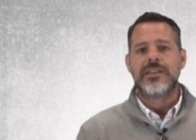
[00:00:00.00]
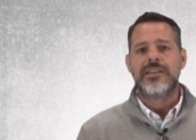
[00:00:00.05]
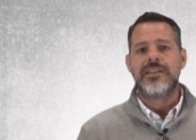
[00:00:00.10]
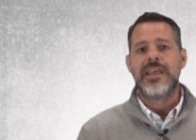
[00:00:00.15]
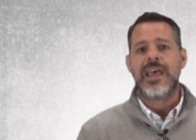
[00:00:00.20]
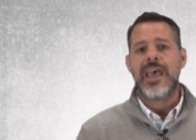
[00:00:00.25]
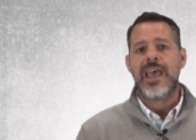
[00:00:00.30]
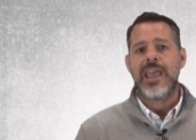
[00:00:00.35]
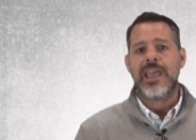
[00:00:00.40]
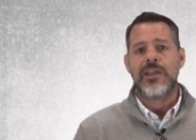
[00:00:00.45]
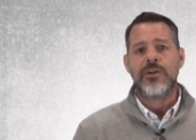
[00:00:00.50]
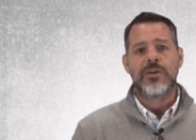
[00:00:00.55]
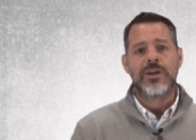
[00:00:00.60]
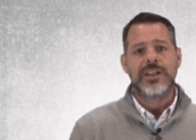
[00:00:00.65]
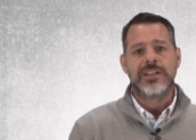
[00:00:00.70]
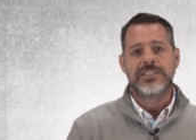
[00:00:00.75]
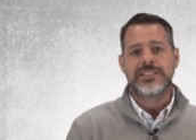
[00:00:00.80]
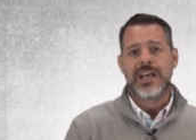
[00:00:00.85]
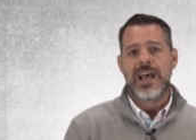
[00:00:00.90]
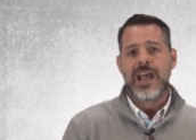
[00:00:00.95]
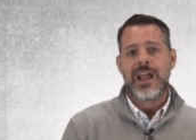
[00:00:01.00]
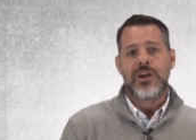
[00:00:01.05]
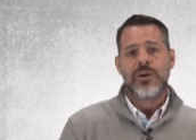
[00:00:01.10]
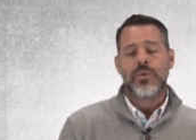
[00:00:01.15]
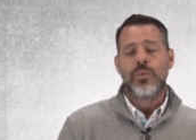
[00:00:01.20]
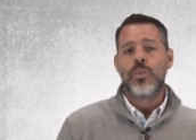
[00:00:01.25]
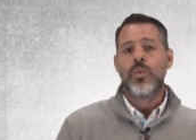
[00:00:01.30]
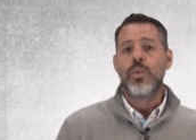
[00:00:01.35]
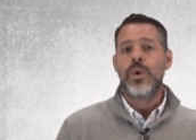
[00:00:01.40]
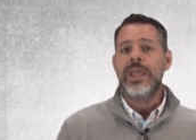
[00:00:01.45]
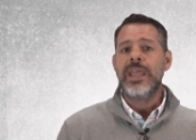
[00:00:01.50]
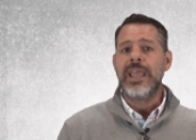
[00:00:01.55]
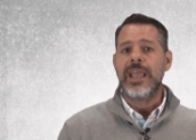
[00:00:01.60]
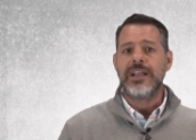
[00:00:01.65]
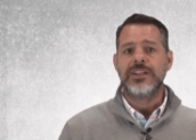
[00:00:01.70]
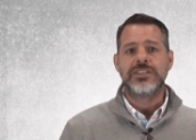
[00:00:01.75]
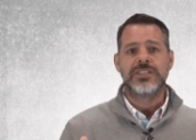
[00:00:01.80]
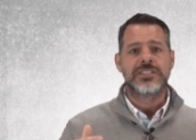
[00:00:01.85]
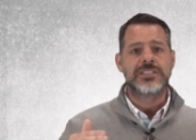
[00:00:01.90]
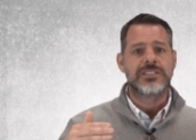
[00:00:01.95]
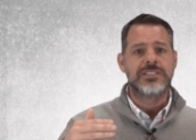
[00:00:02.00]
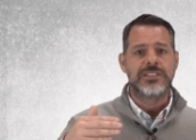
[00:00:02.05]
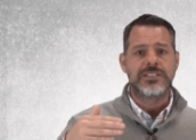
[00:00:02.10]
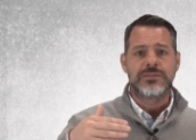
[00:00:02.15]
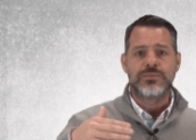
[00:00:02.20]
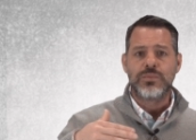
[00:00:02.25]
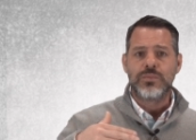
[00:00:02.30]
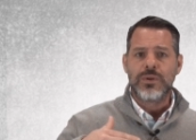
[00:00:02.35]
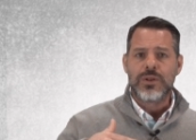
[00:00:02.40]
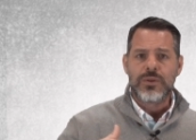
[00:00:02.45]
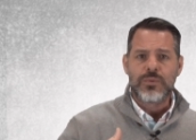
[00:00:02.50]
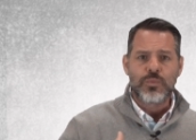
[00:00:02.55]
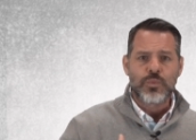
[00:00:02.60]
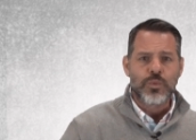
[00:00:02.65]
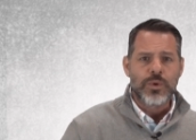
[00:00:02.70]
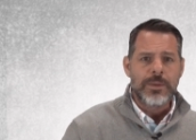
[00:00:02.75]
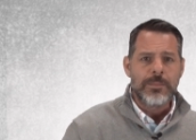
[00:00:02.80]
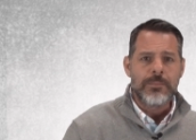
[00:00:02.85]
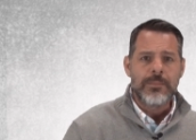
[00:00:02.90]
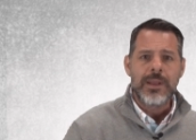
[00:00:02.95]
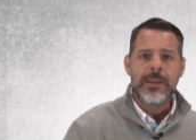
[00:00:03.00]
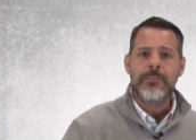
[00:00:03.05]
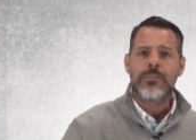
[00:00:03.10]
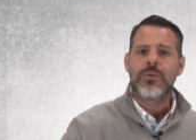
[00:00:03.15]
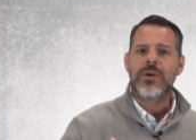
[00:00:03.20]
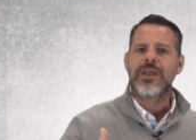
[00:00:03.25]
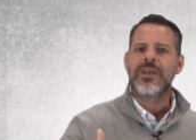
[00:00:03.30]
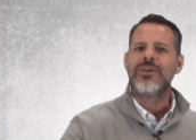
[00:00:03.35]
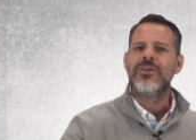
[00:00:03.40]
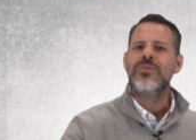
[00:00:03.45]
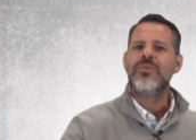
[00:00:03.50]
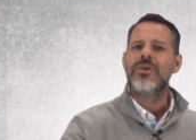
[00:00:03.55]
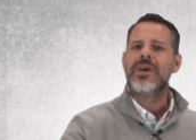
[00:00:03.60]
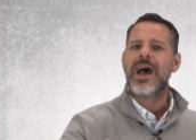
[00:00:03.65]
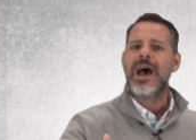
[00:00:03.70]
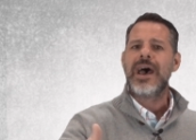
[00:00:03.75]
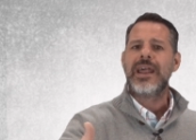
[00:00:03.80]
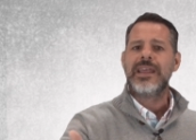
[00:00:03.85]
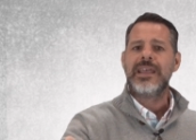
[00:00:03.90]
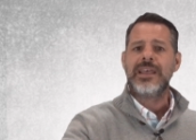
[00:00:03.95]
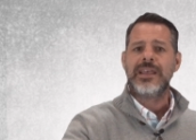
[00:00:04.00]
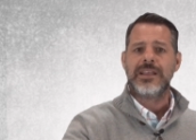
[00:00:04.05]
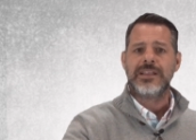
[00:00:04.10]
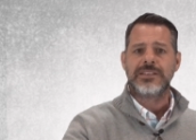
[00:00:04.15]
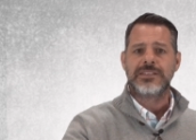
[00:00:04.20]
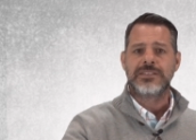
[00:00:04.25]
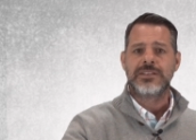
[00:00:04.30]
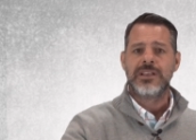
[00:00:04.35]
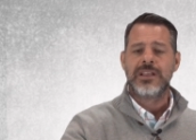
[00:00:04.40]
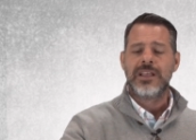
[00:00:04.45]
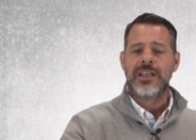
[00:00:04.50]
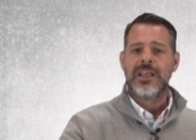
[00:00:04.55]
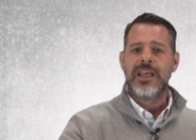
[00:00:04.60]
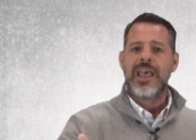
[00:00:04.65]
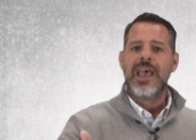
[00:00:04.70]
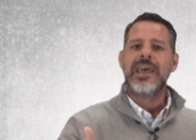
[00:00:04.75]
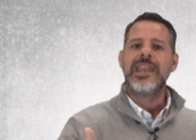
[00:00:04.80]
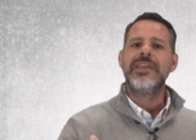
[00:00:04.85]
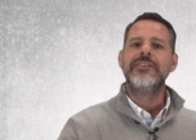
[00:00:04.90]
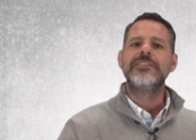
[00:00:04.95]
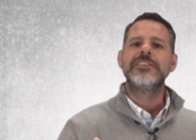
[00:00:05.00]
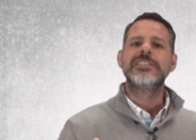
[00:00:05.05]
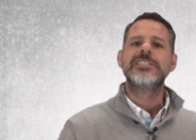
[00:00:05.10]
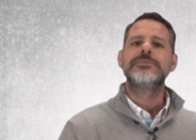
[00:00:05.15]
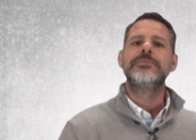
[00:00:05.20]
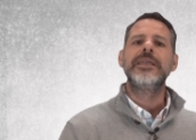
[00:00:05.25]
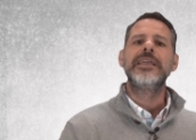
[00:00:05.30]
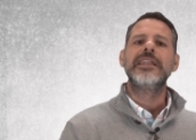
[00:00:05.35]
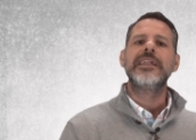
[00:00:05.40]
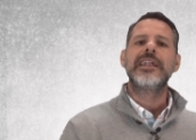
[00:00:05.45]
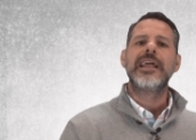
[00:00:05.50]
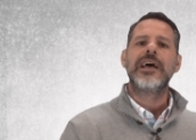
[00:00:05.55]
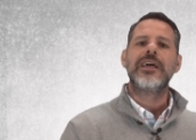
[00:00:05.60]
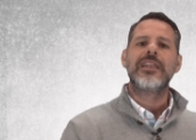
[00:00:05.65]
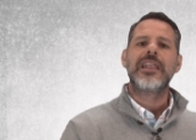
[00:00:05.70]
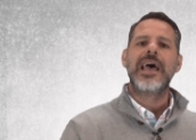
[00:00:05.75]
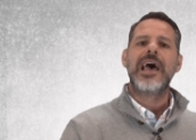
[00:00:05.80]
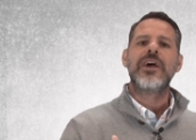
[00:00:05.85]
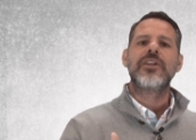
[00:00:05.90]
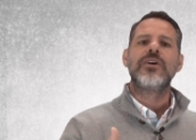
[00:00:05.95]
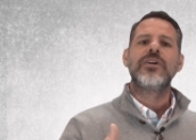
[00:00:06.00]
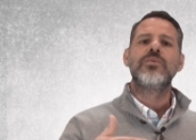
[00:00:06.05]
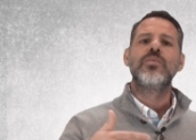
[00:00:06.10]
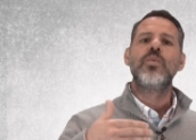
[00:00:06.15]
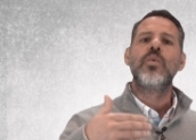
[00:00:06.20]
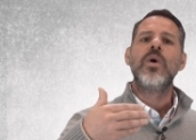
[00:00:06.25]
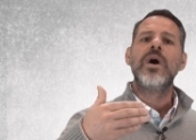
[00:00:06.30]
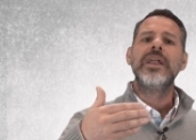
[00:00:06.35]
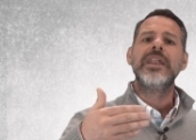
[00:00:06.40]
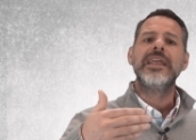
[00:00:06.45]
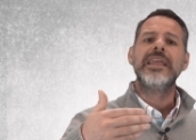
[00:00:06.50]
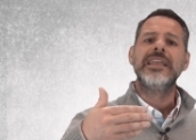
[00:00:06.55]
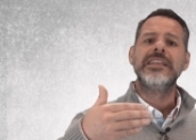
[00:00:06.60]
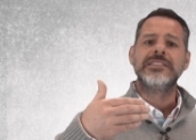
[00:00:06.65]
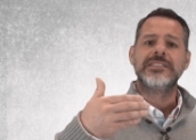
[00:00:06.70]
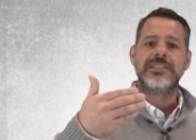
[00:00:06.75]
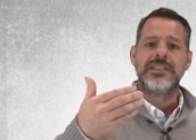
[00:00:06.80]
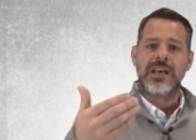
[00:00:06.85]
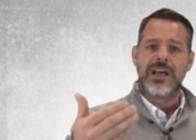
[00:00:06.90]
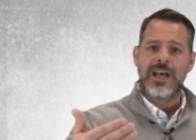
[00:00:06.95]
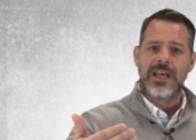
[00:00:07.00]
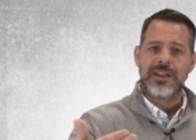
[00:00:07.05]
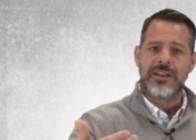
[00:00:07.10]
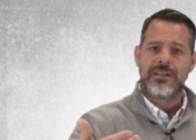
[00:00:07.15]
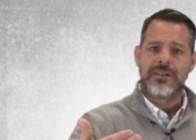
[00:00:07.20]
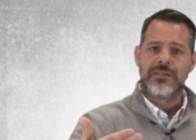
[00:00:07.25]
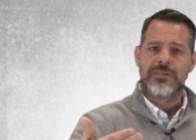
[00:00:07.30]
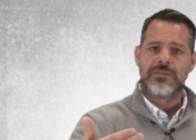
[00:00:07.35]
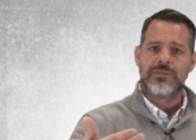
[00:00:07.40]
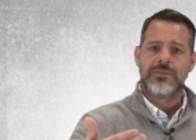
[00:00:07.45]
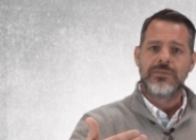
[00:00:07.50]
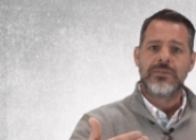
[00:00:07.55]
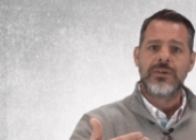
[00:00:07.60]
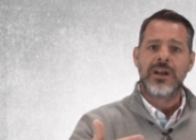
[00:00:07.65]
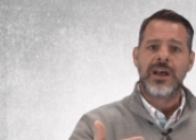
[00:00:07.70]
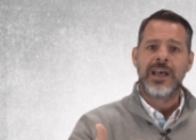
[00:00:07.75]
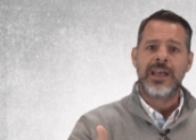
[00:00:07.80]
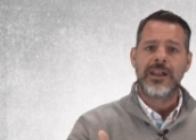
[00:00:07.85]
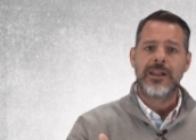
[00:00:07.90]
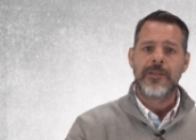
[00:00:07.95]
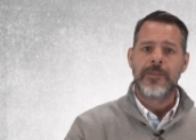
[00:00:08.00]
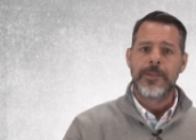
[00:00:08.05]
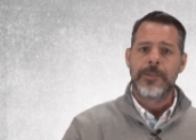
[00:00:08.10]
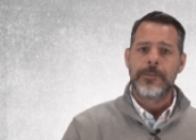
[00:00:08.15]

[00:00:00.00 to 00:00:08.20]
day or an entire week, just remembering who God is and even speaking it out loud on what he's done, right?